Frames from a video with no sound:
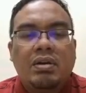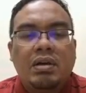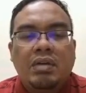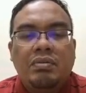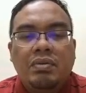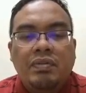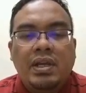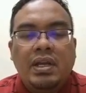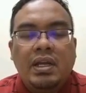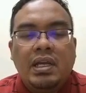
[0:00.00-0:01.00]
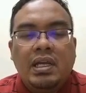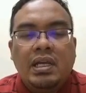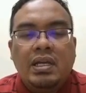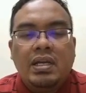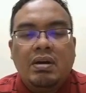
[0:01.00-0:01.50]
Or if we feel,
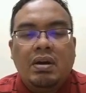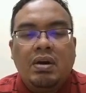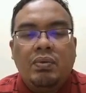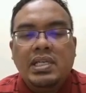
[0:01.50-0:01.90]
or